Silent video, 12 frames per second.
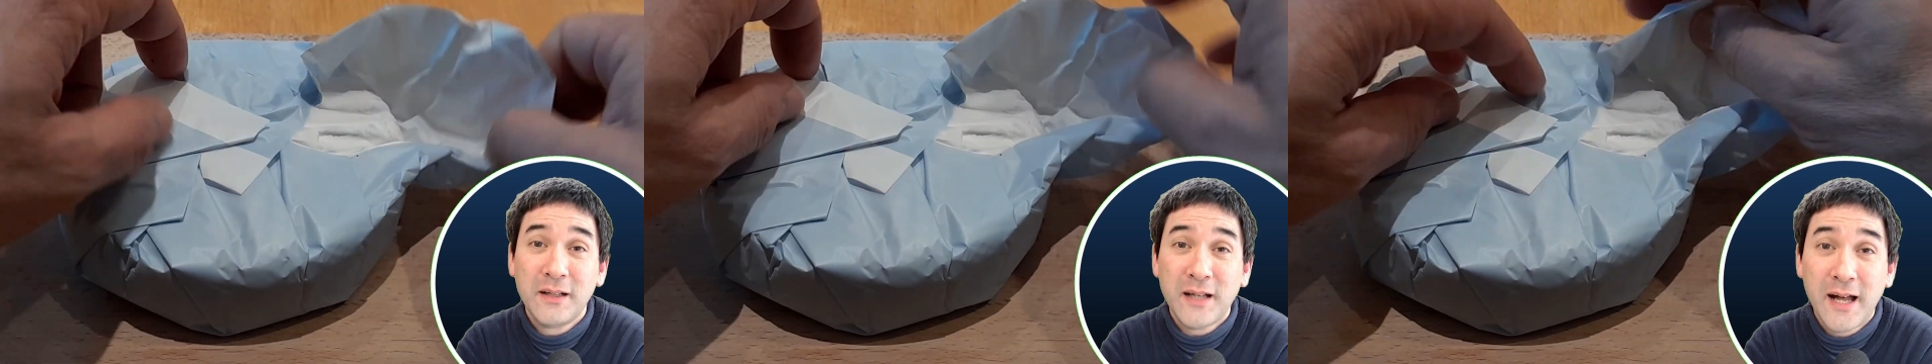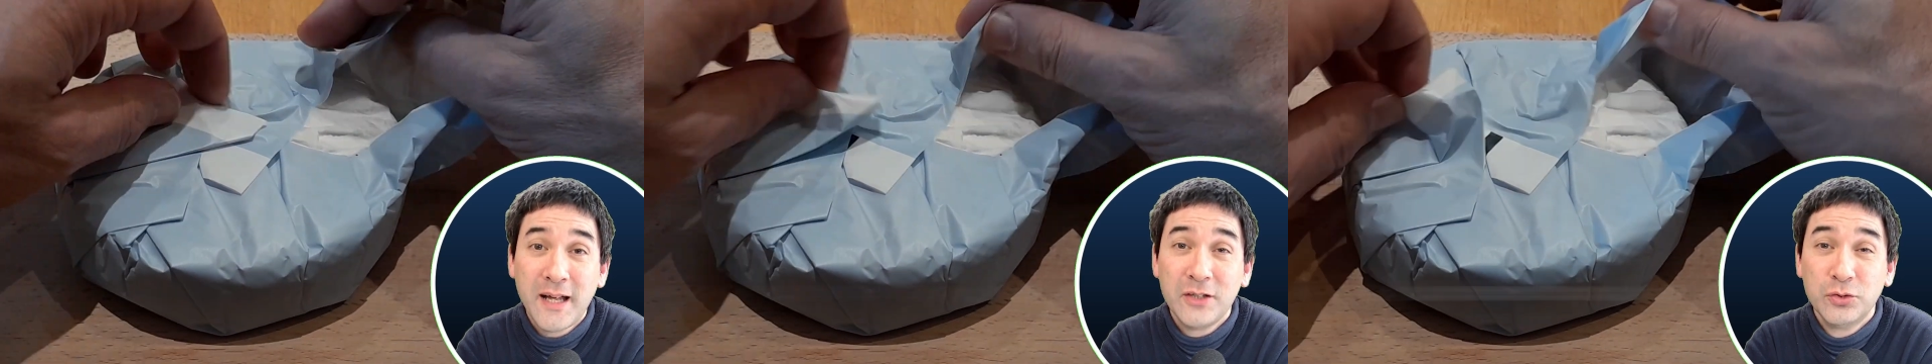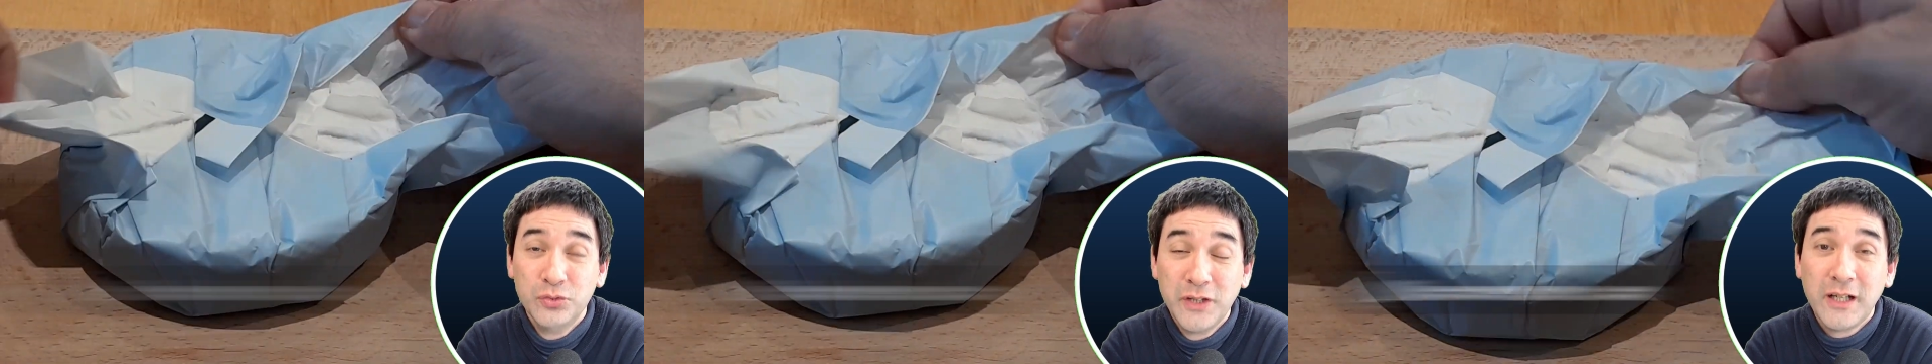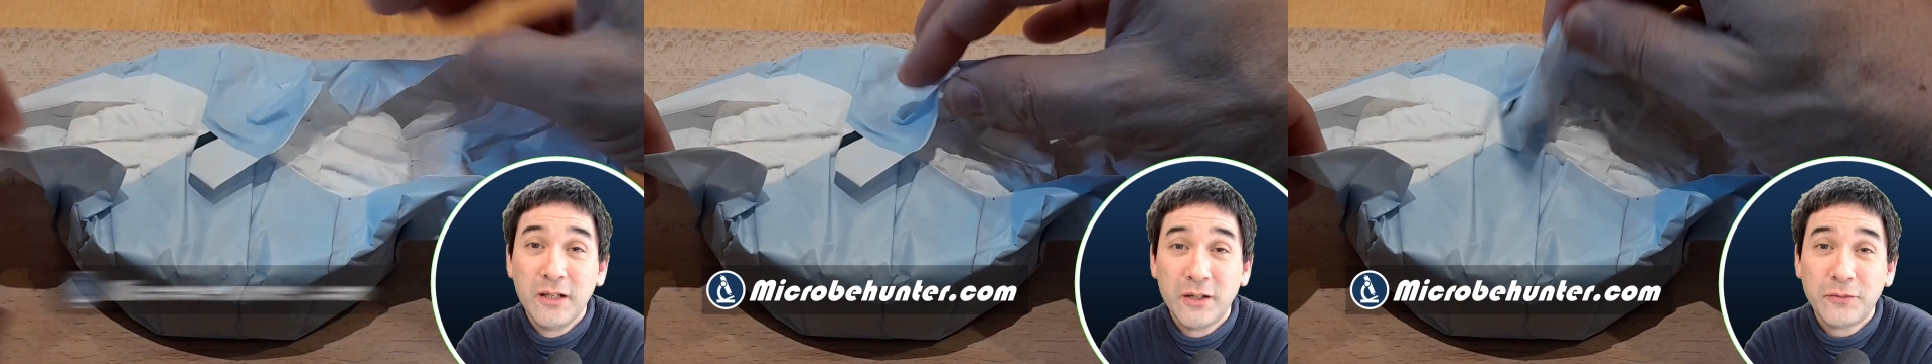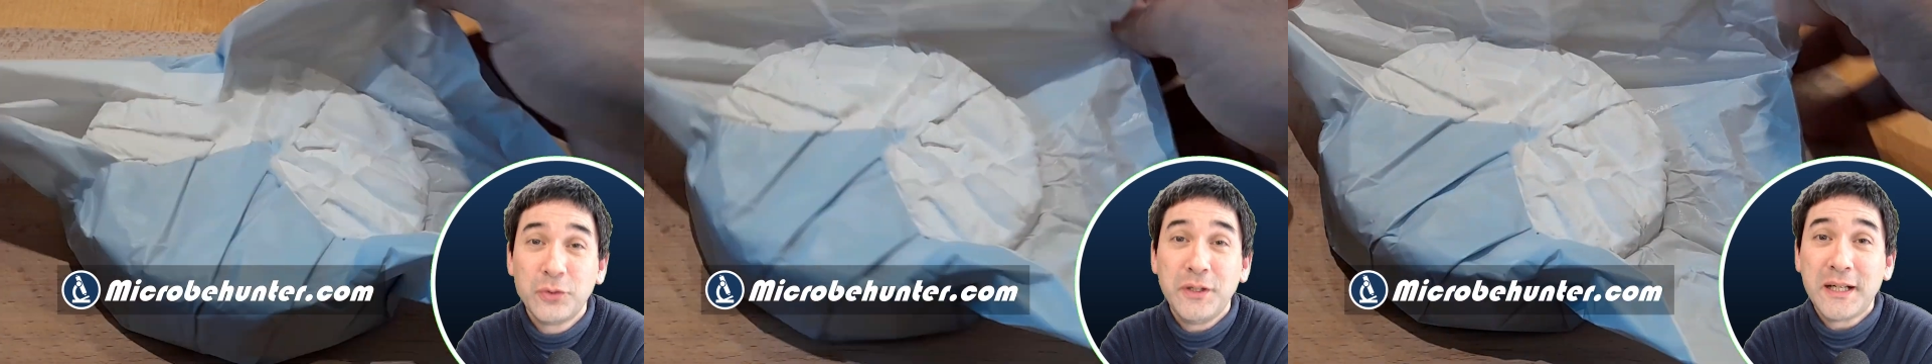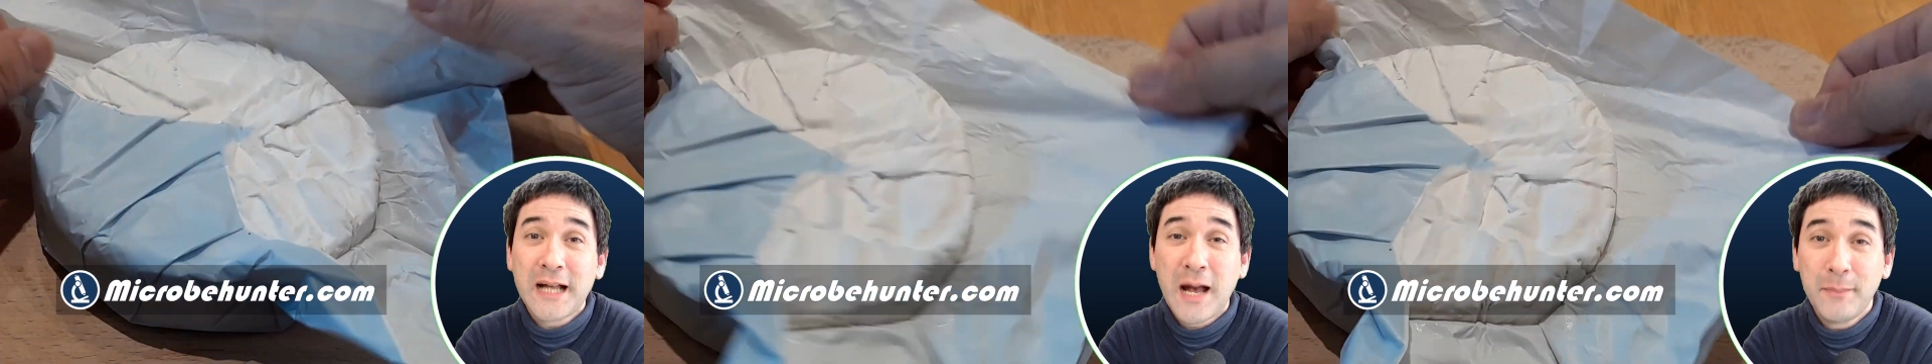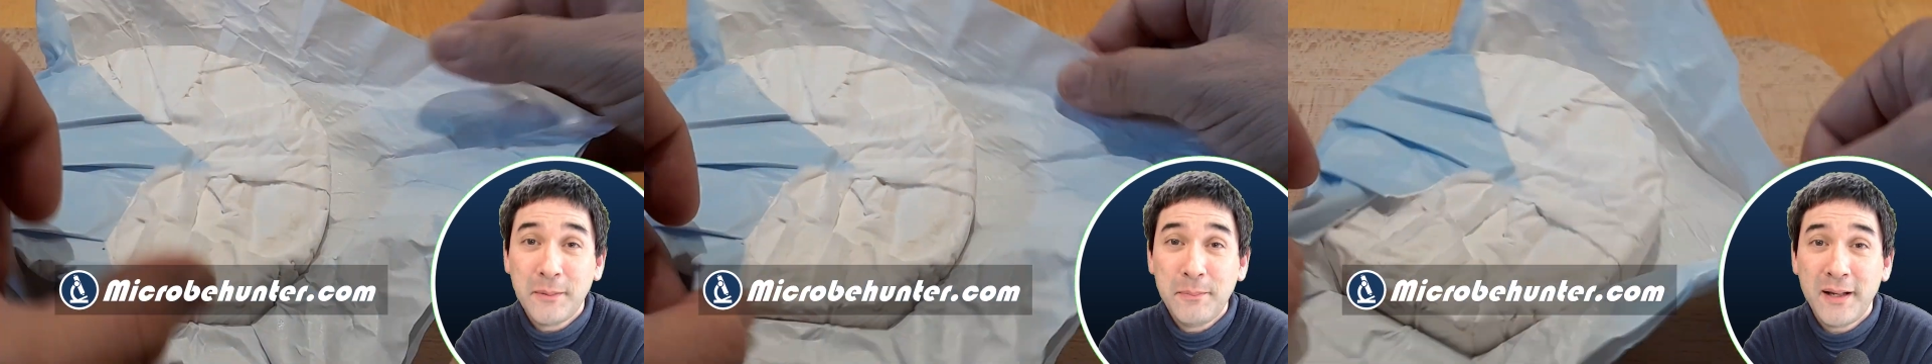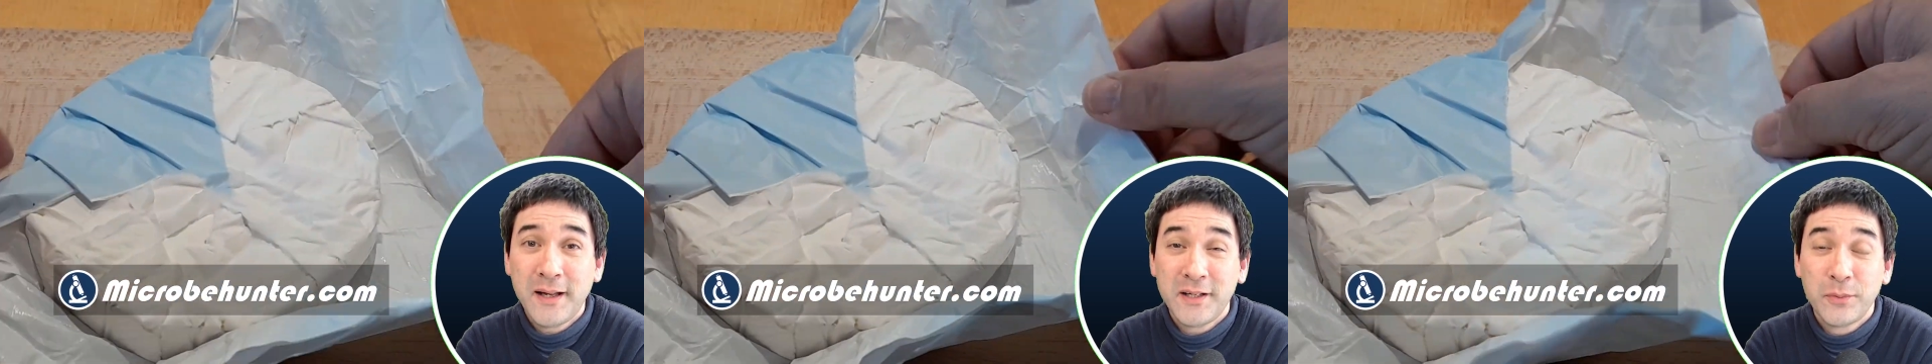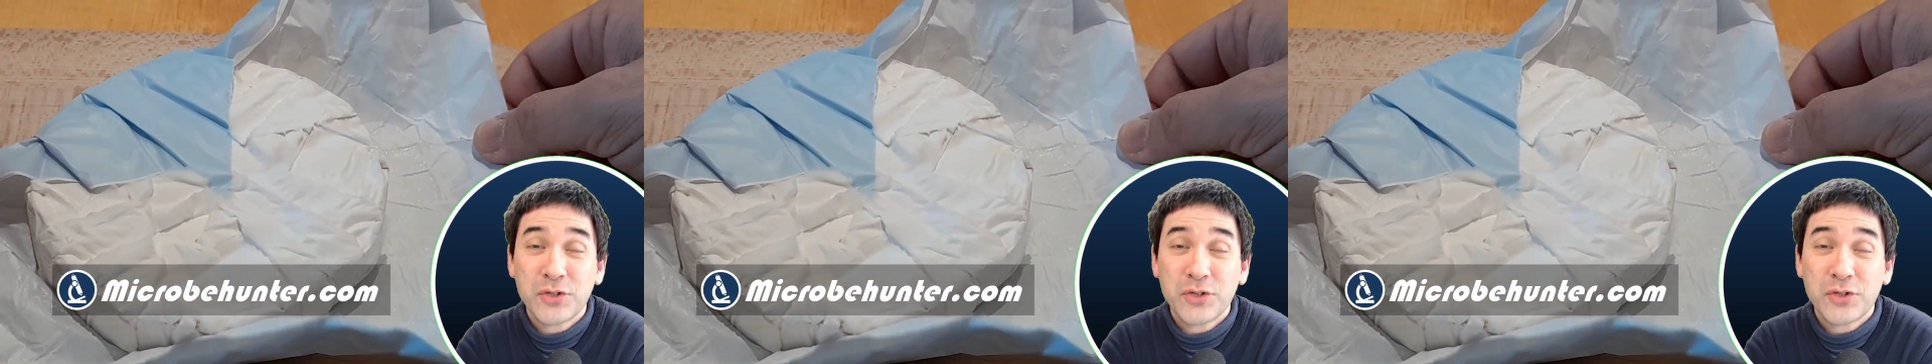I really love to eat camembert and I